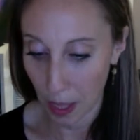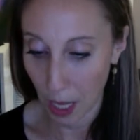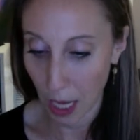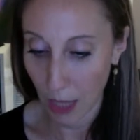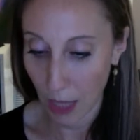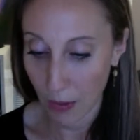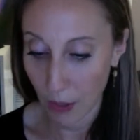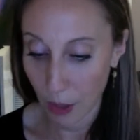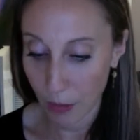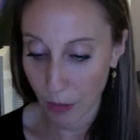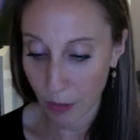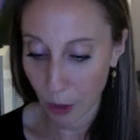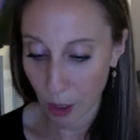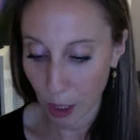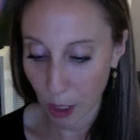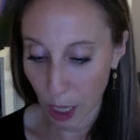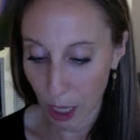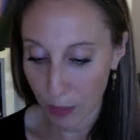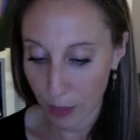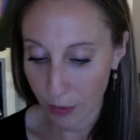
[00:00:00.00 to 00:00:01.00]
And therefore,
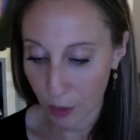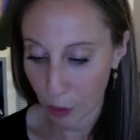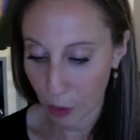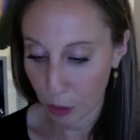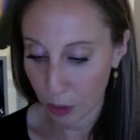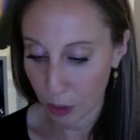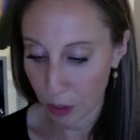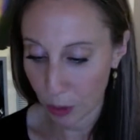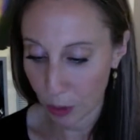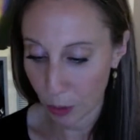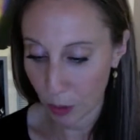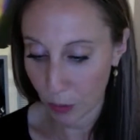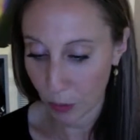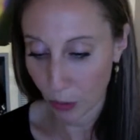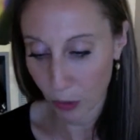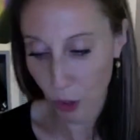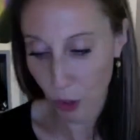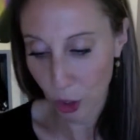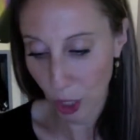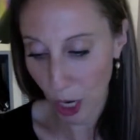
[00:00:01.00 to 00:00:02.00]
God decrees whether
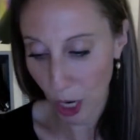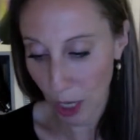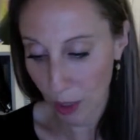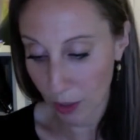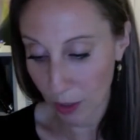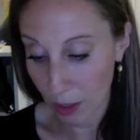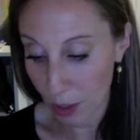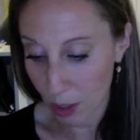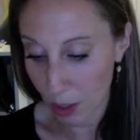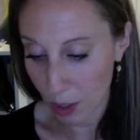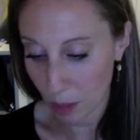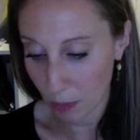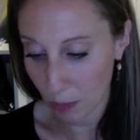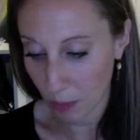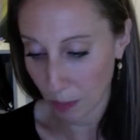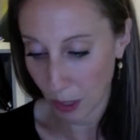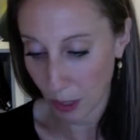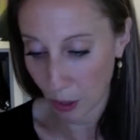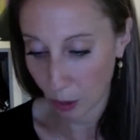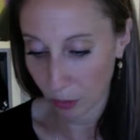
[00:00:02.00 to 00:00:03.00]
the child is to be
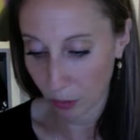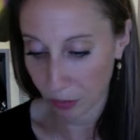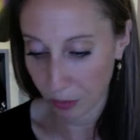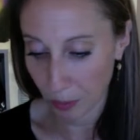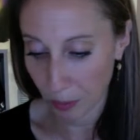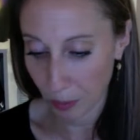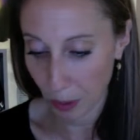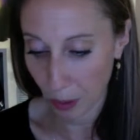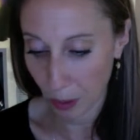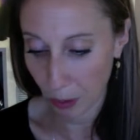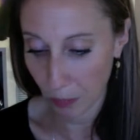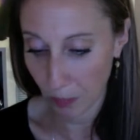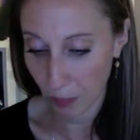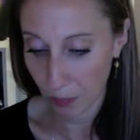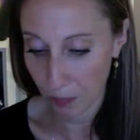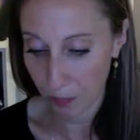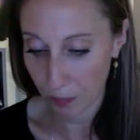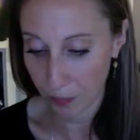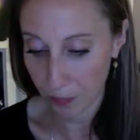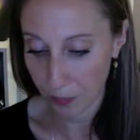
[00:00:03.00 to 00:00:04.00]
male or female.
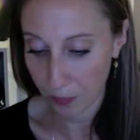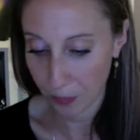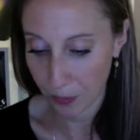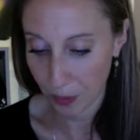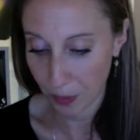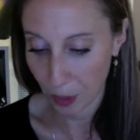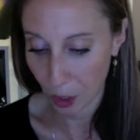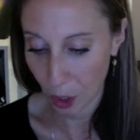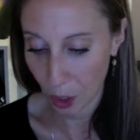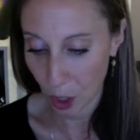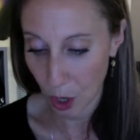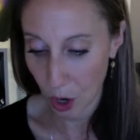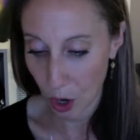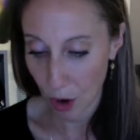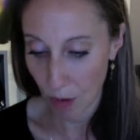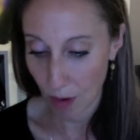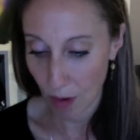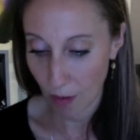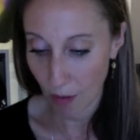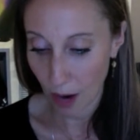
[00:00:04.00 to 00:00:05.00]

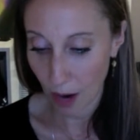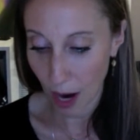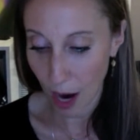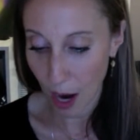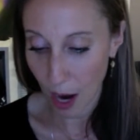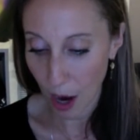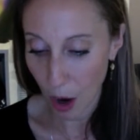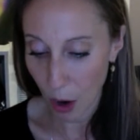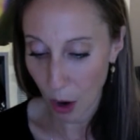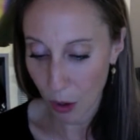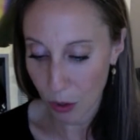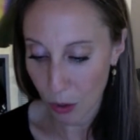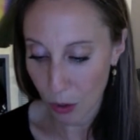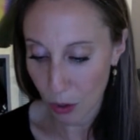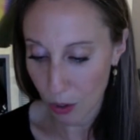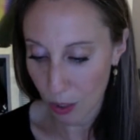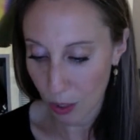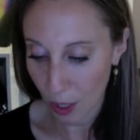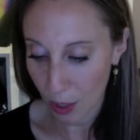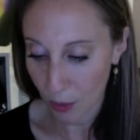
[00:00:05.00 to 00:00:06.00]
Rav Aha also
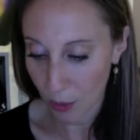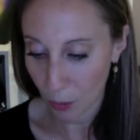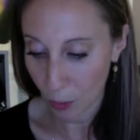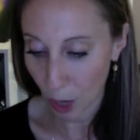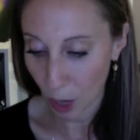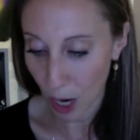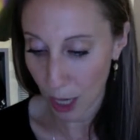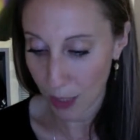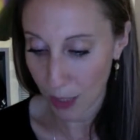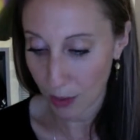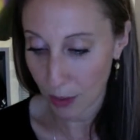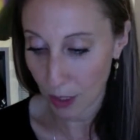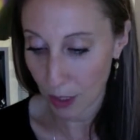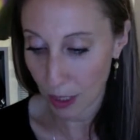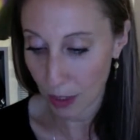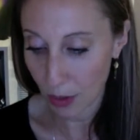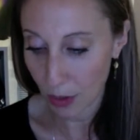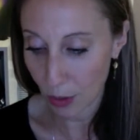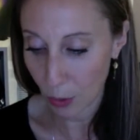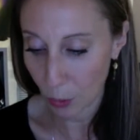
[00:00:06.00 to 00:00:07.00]
said, Why
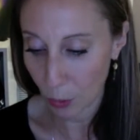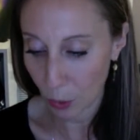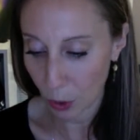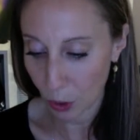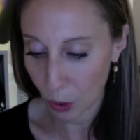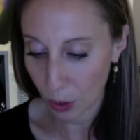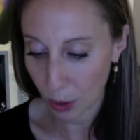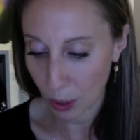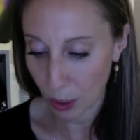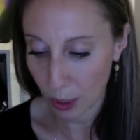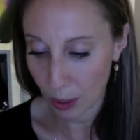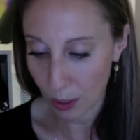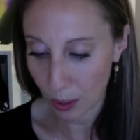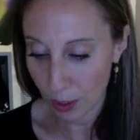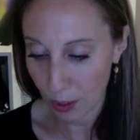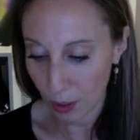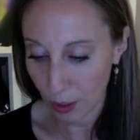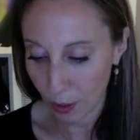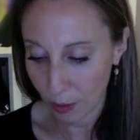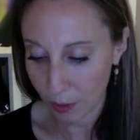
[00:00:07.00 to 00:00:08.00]
is the word
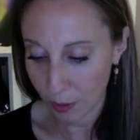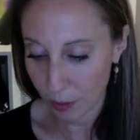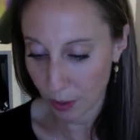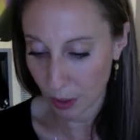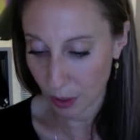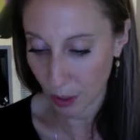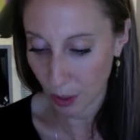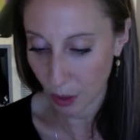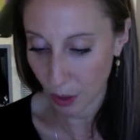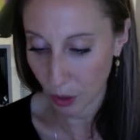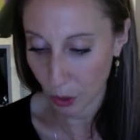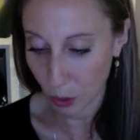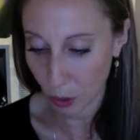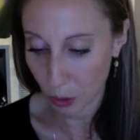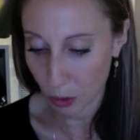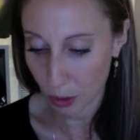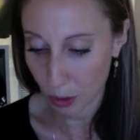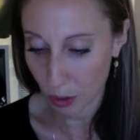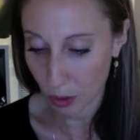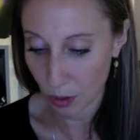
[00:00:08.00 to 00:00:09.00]
conceive seed
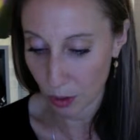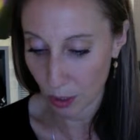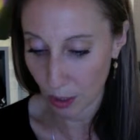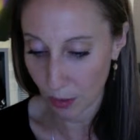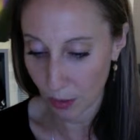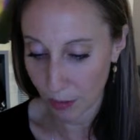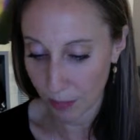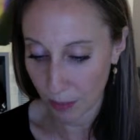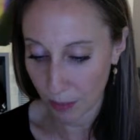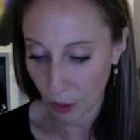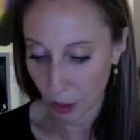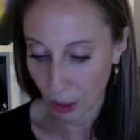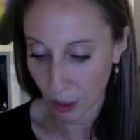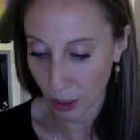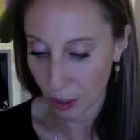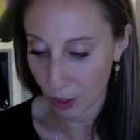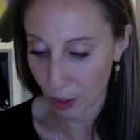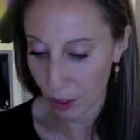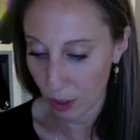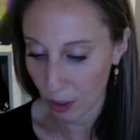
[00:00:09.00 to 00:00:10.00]
used instead of merely
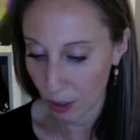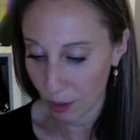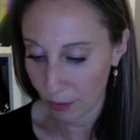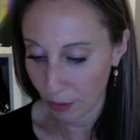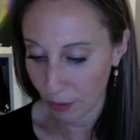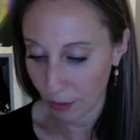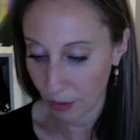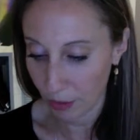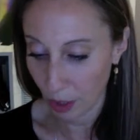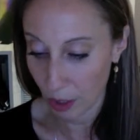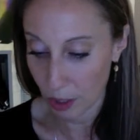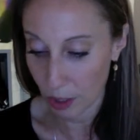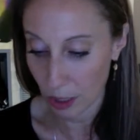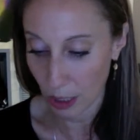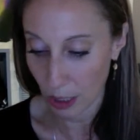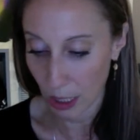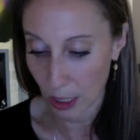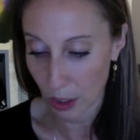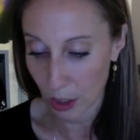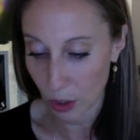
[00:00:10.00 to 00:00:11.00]
conceive? Rav
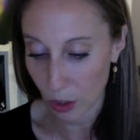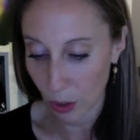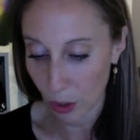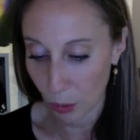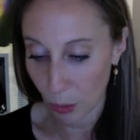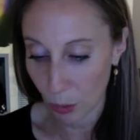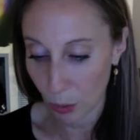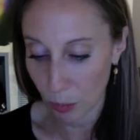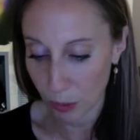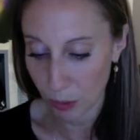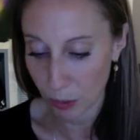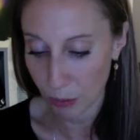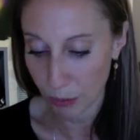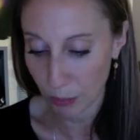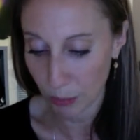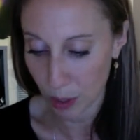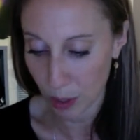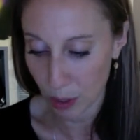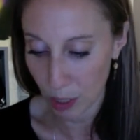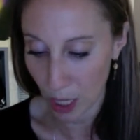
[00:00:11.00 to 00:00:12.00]
Yossi answered, A woman
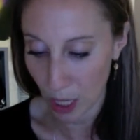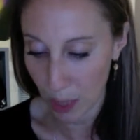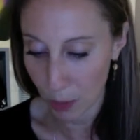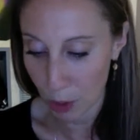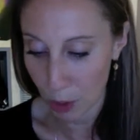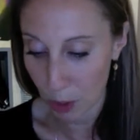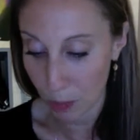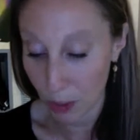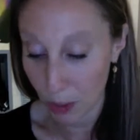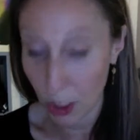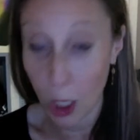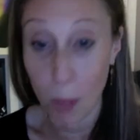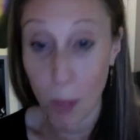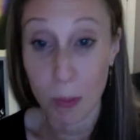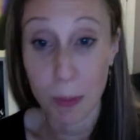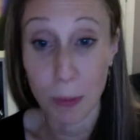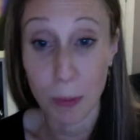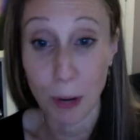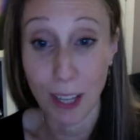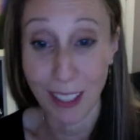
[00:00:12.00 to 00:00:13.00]
from the time she
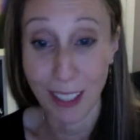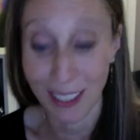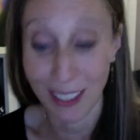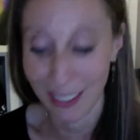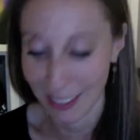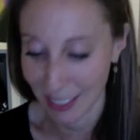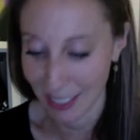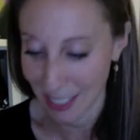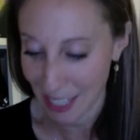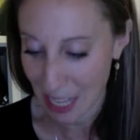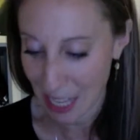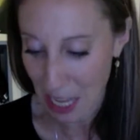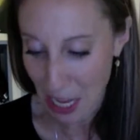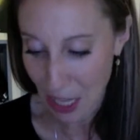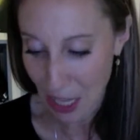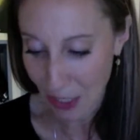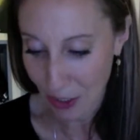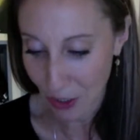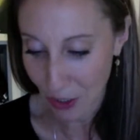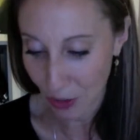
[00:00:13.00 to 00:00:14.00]
becomes pregnant
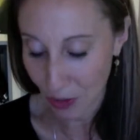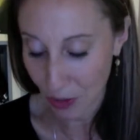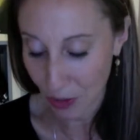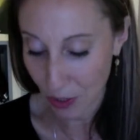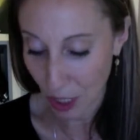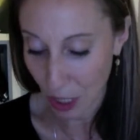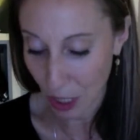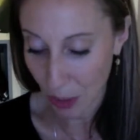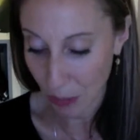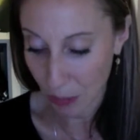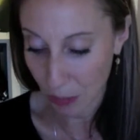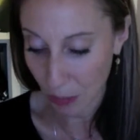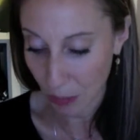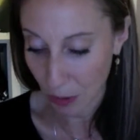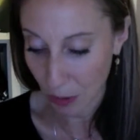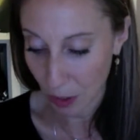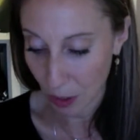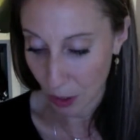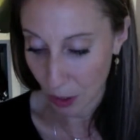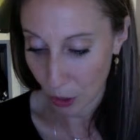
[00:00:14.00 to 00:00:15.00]
until the time
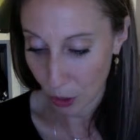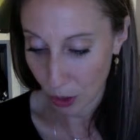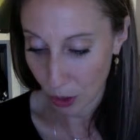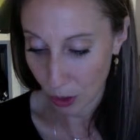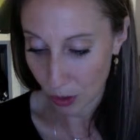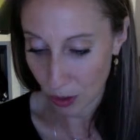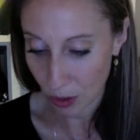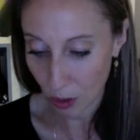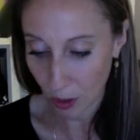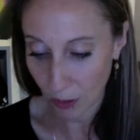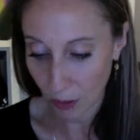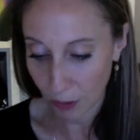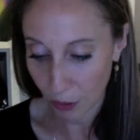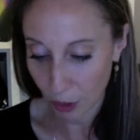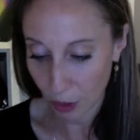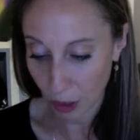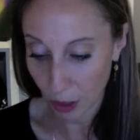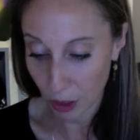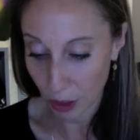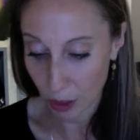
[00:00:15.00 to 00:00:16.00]
she is
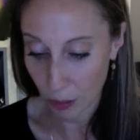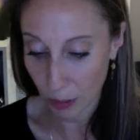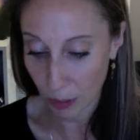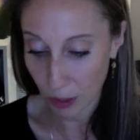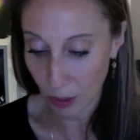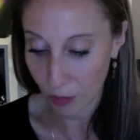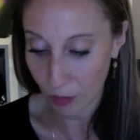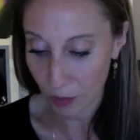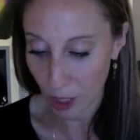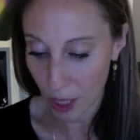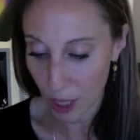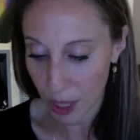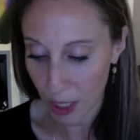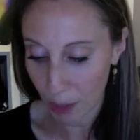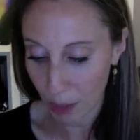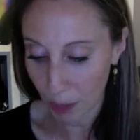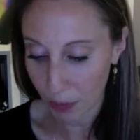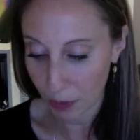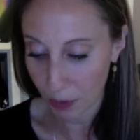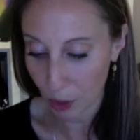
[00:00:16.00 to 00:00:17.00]
delivered can speak of
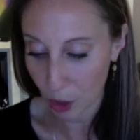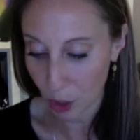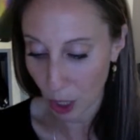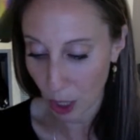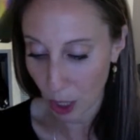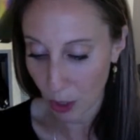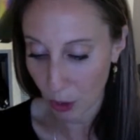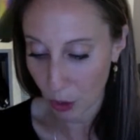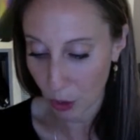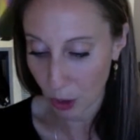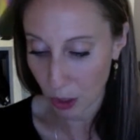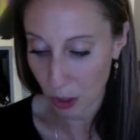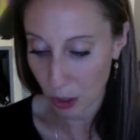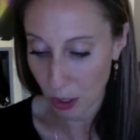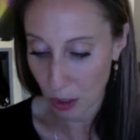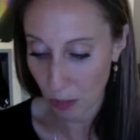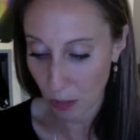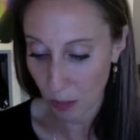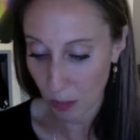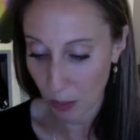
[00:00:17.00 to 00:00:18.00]
nothing but the child she
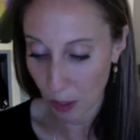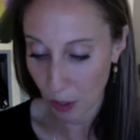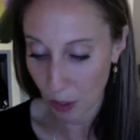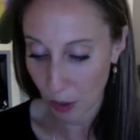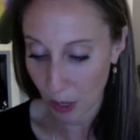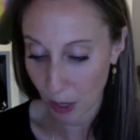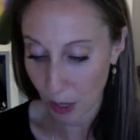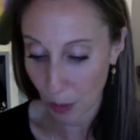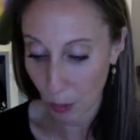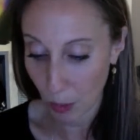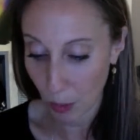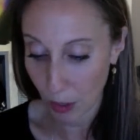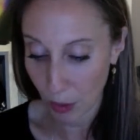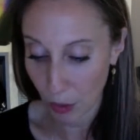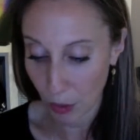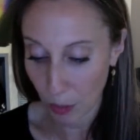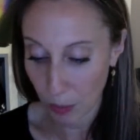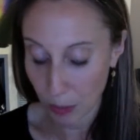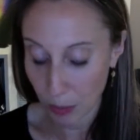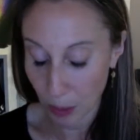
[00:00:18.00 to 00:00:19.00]
is to bear, and whether
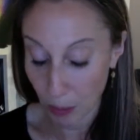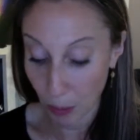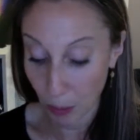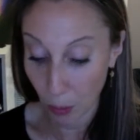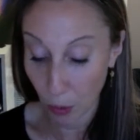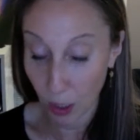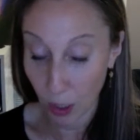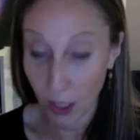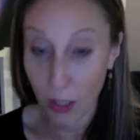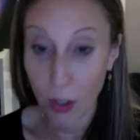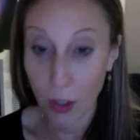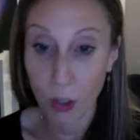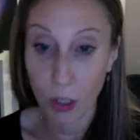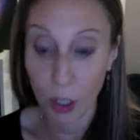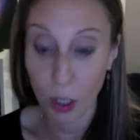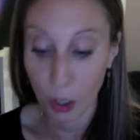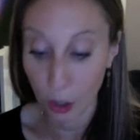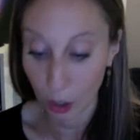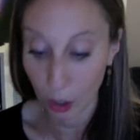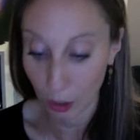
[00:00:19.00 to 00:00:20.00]
it be a boy or
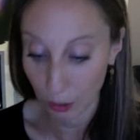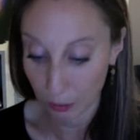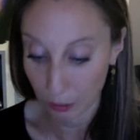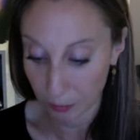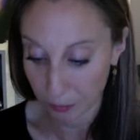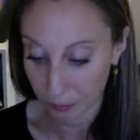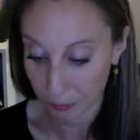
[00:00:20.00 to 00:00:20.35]
a girl.